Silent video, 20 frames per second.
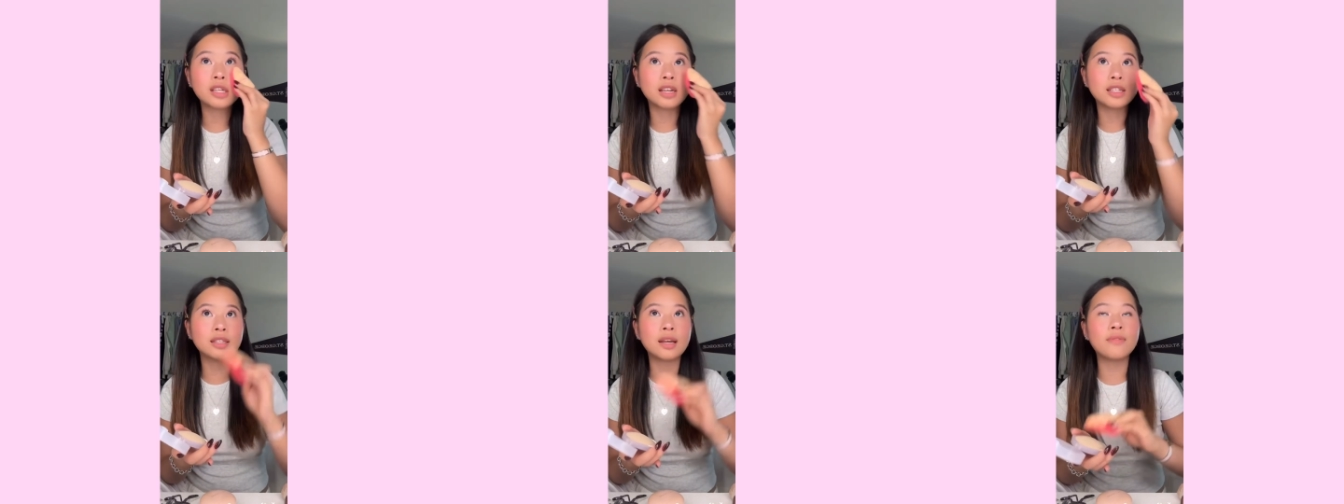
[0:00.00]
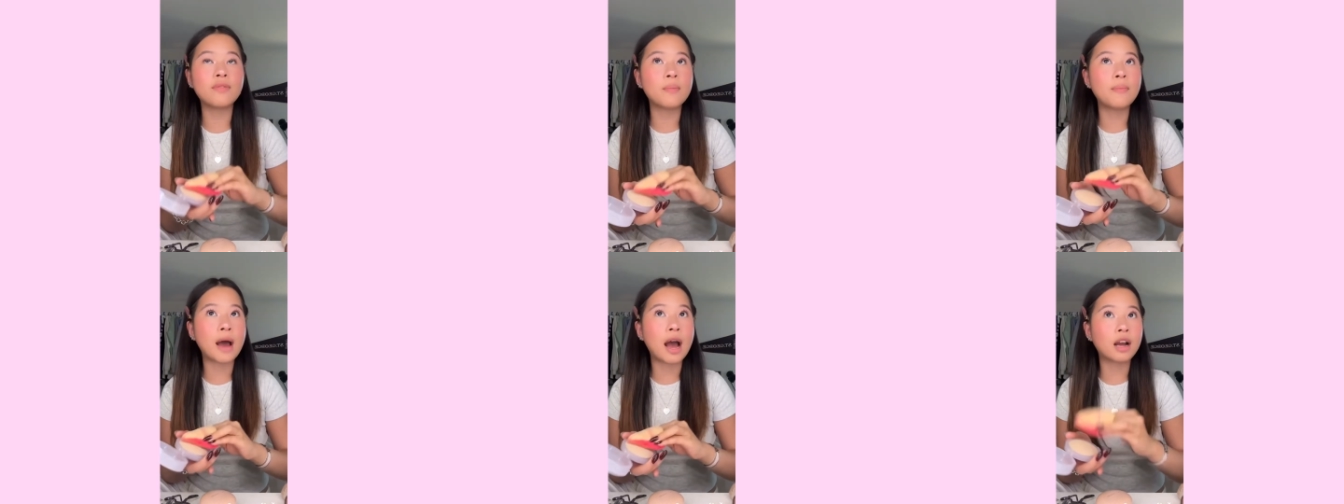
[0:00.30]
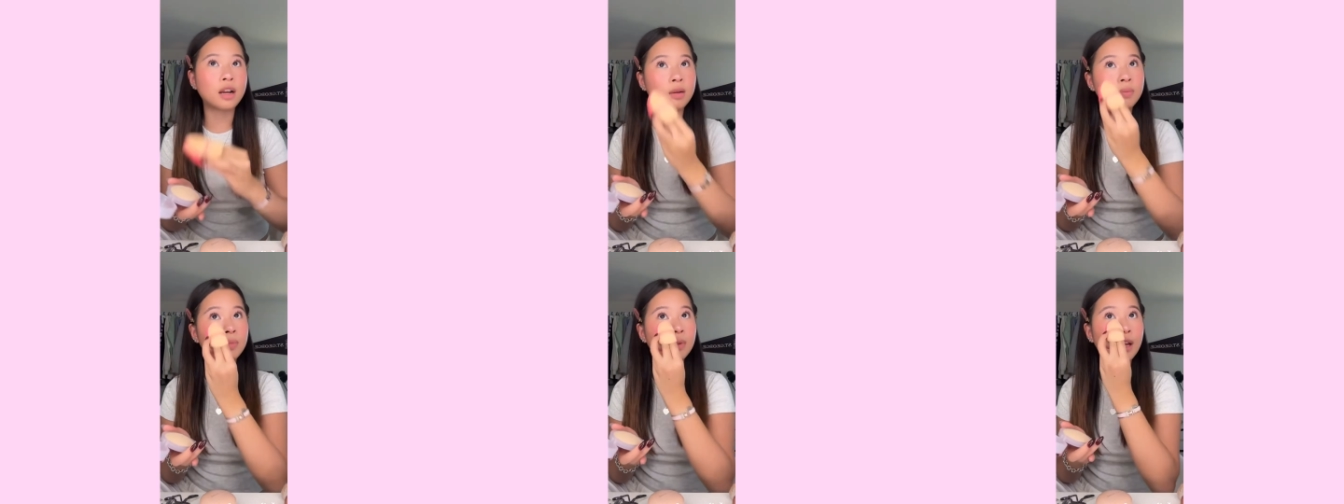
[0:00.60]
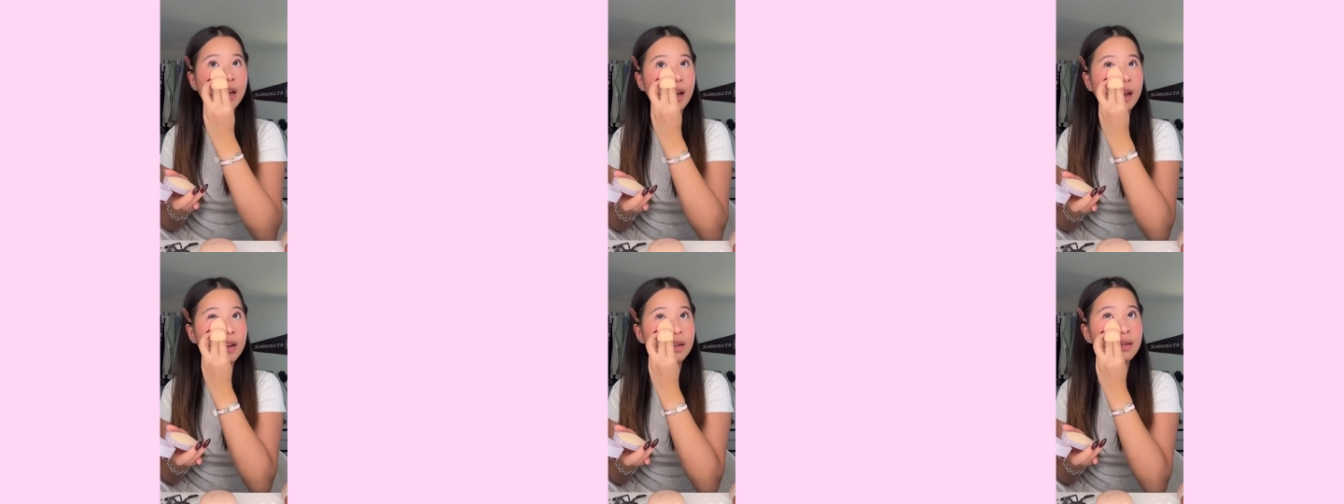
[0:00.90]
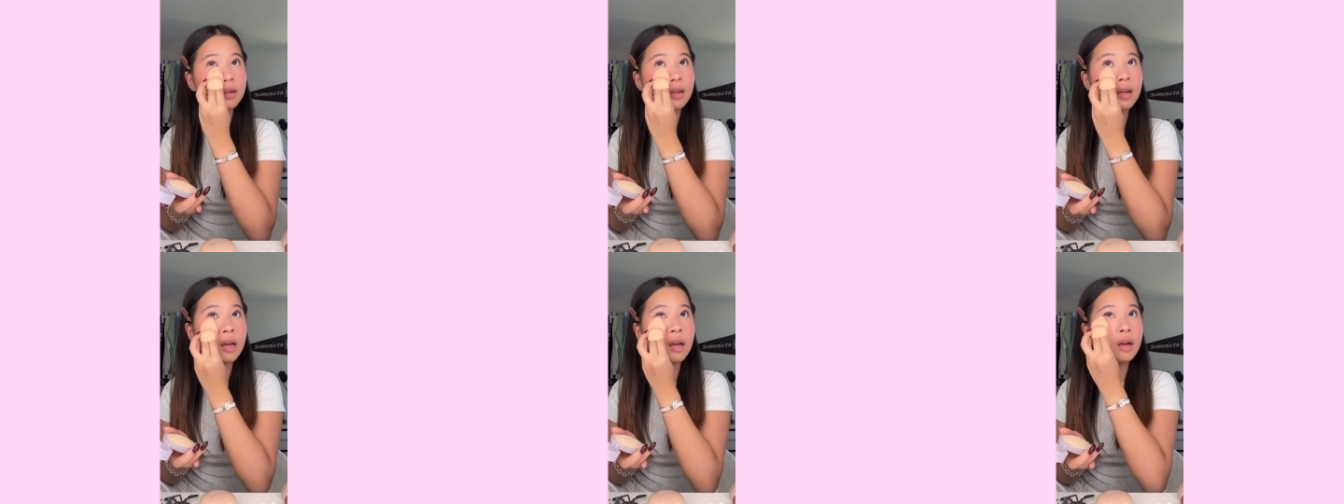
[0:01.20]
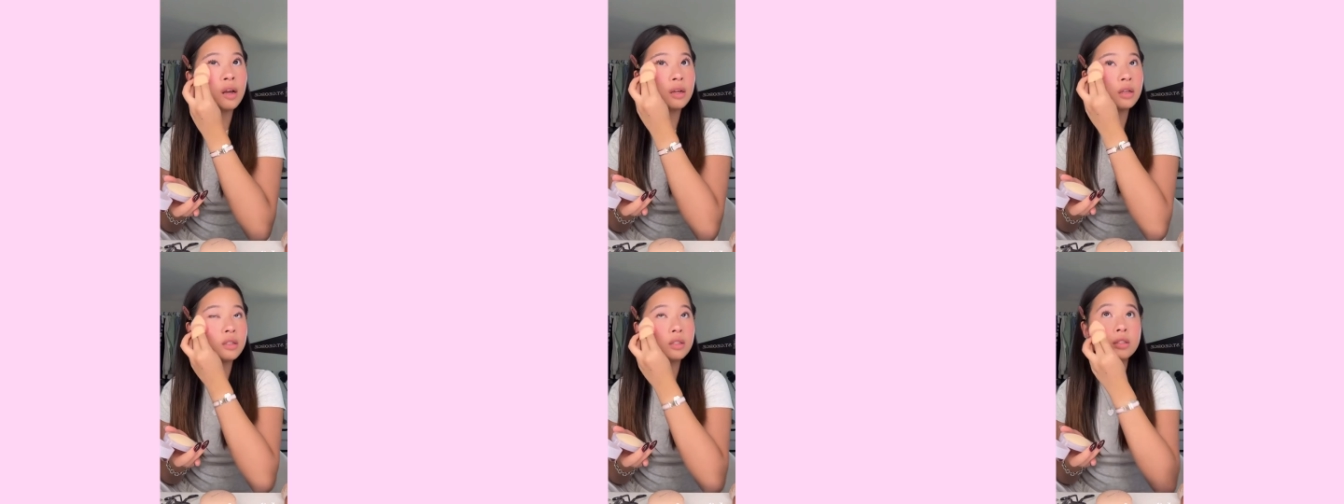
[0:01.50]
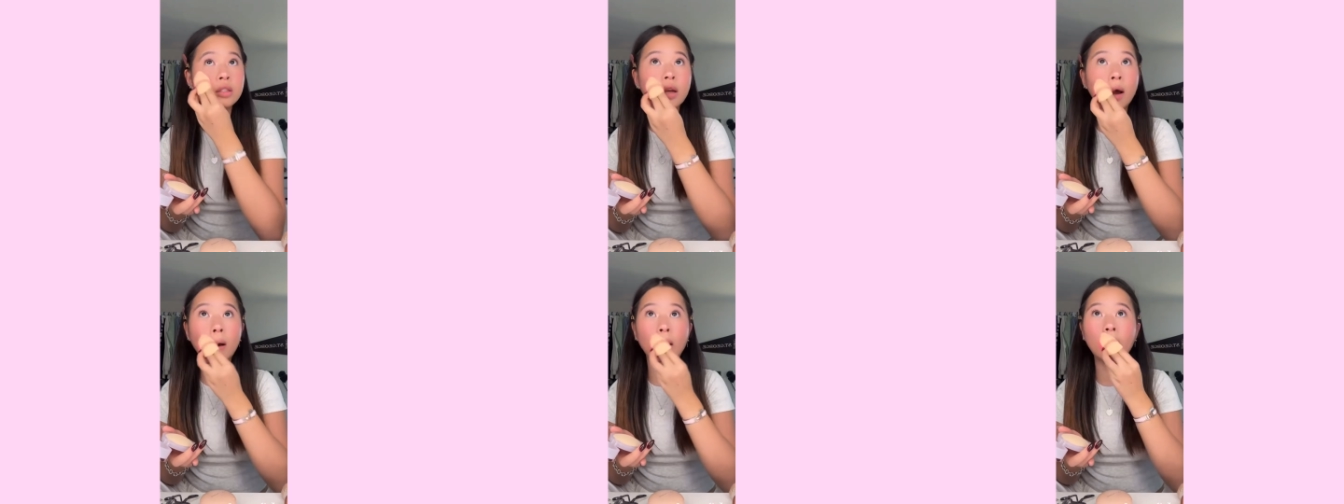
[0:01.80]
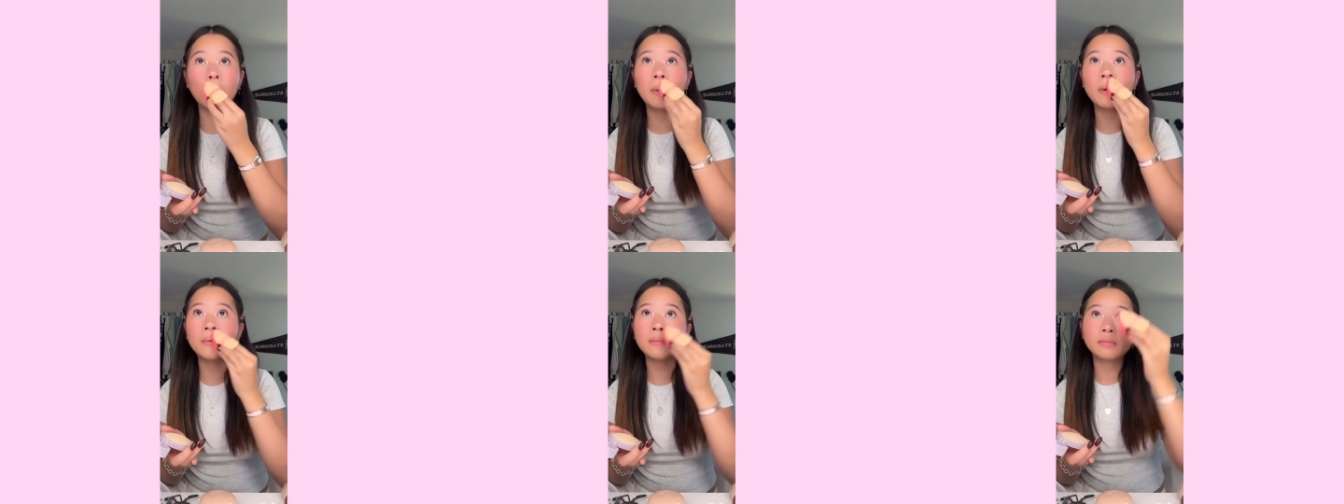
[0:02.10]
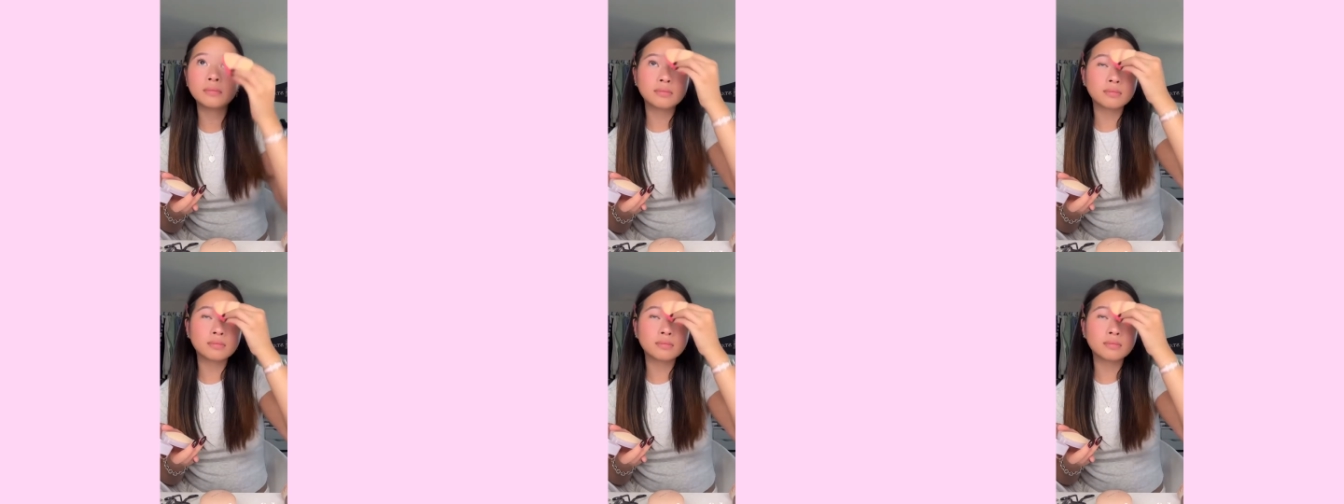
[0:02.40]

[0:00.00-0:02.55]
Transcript: So it's good to stay in school.